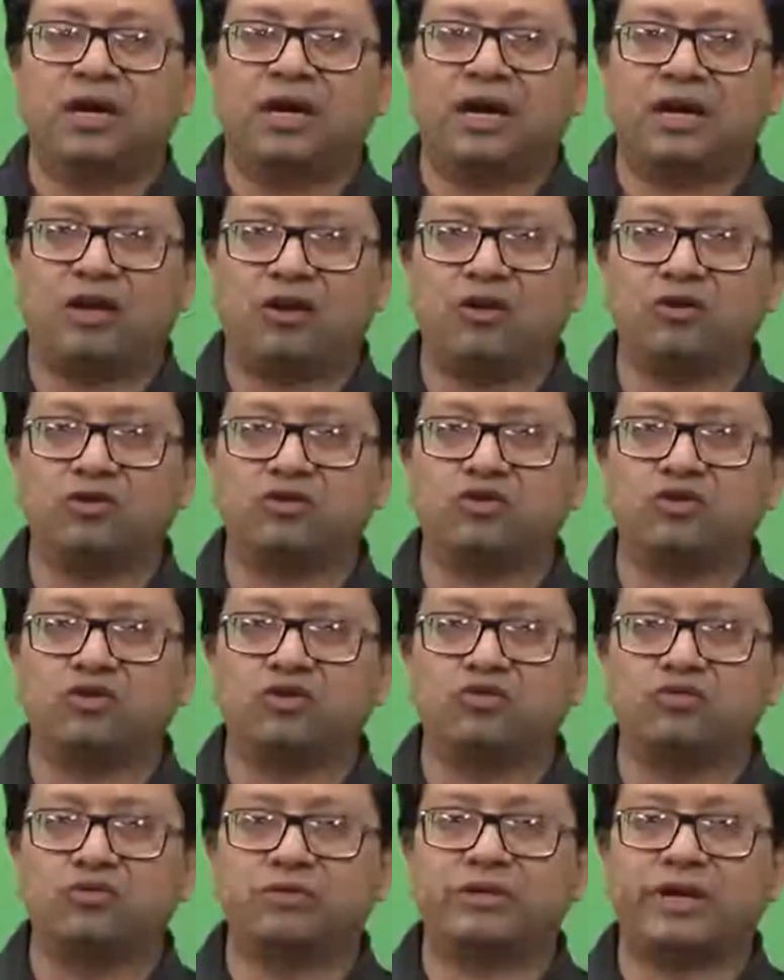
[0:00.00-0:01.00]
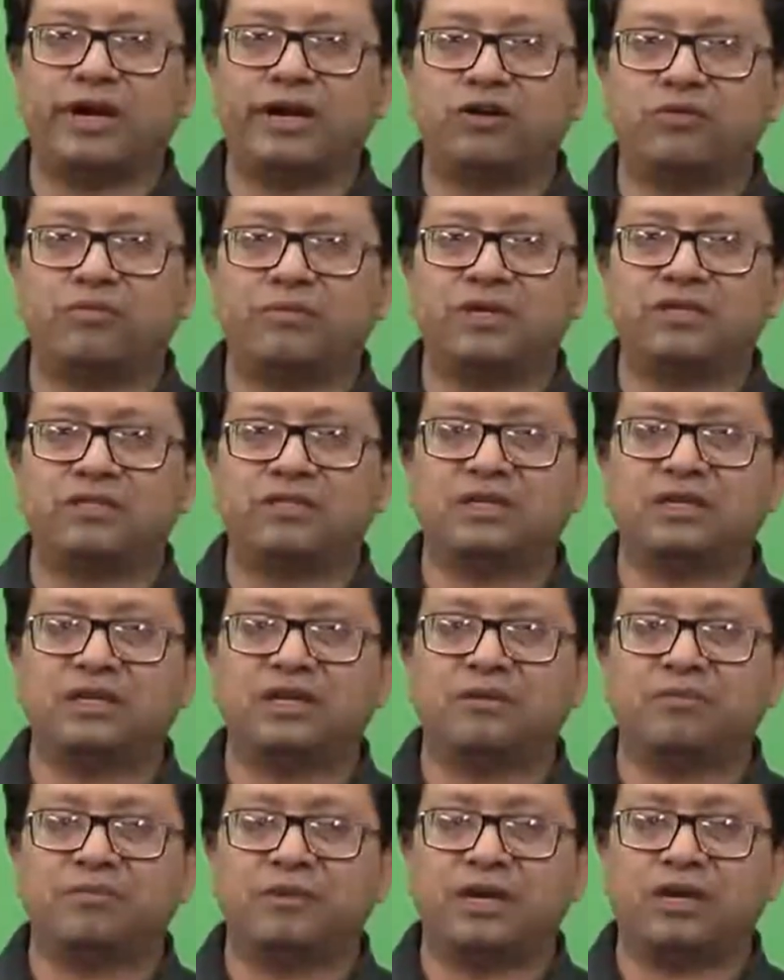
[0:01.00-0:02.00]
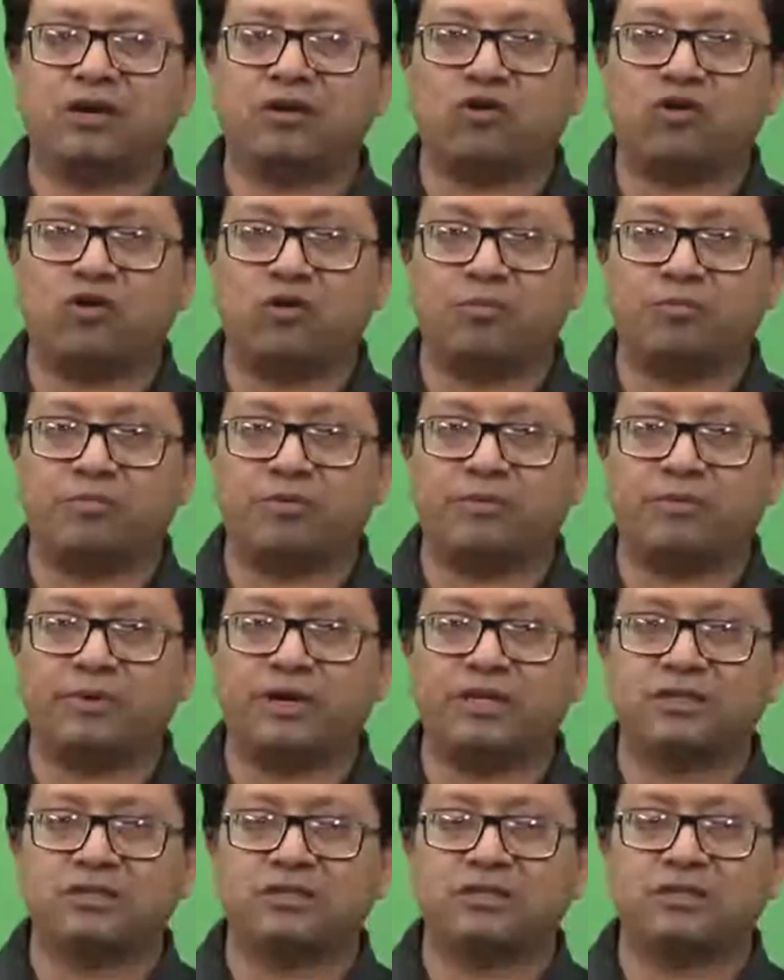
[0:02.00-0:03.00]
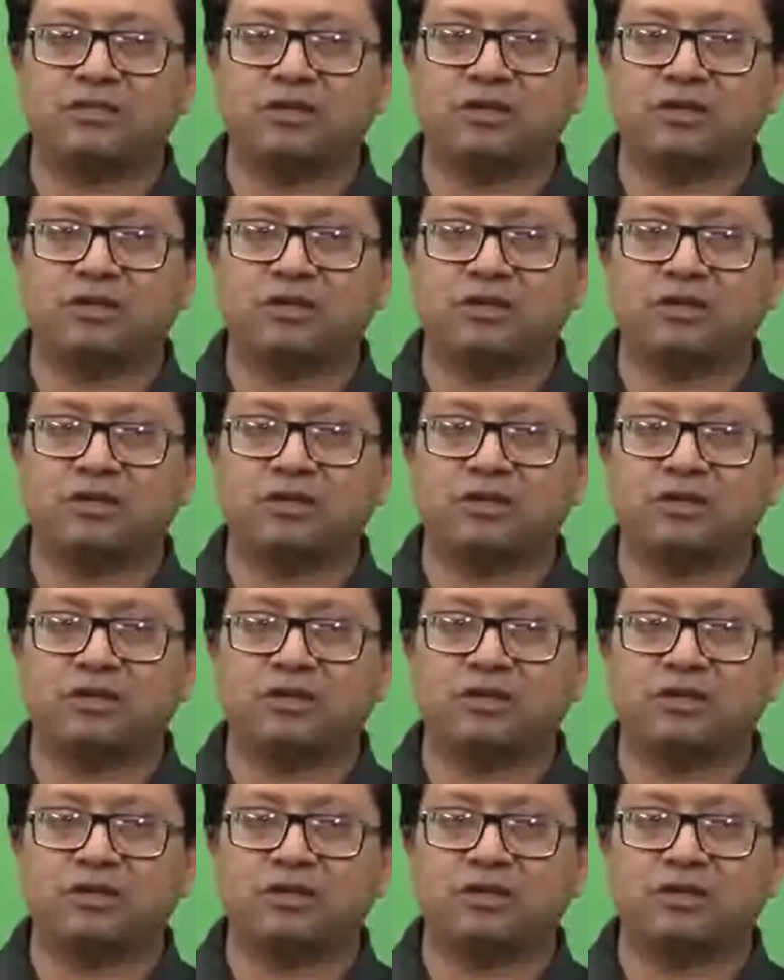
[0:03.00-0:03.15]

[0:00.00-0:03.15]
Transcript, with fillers: and also you try to basically make a compromise,